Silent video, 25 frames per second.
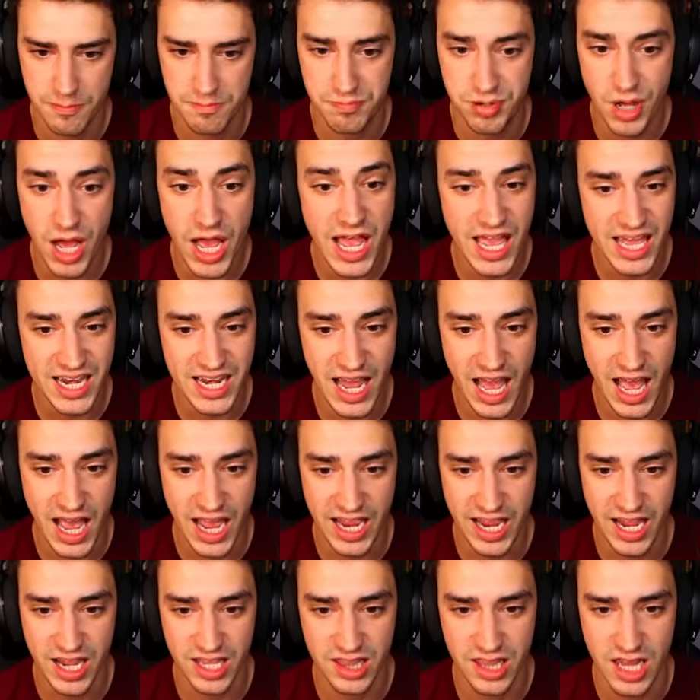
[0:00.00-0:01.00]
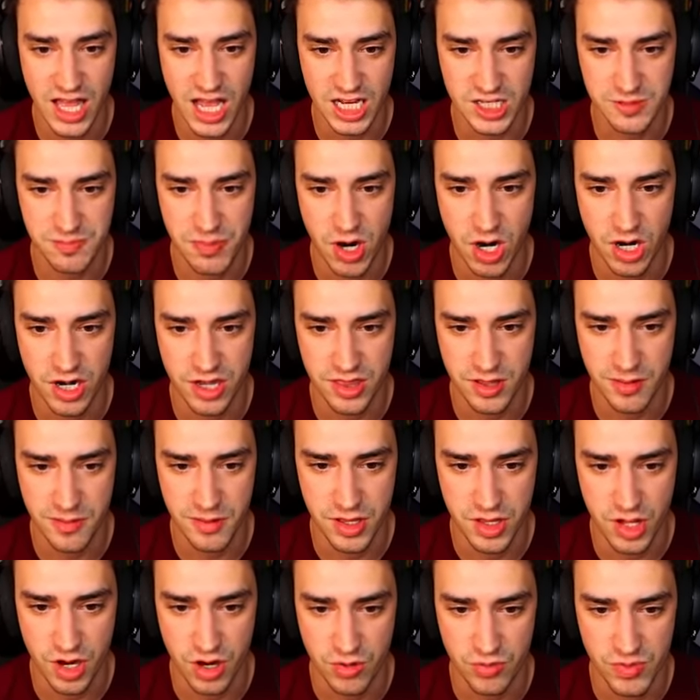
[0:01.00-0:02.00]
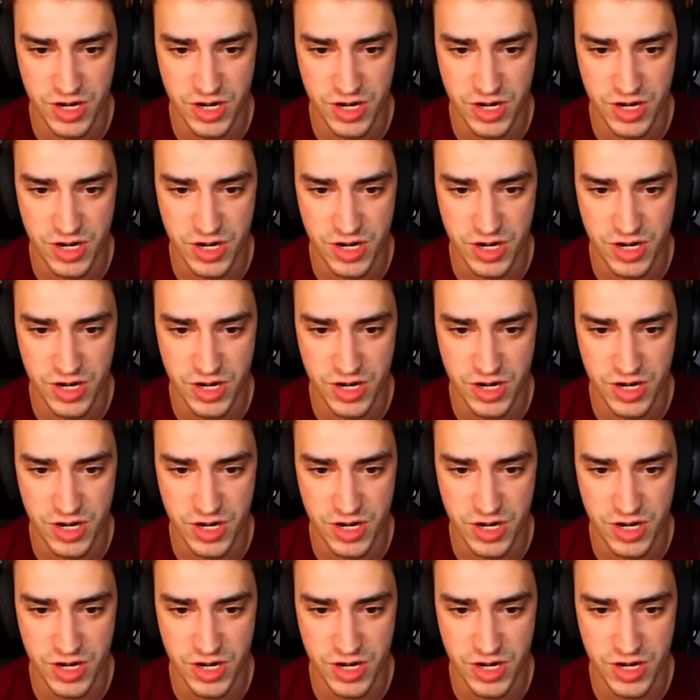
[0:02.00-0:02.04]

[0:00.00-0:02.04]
But I unlocked part of the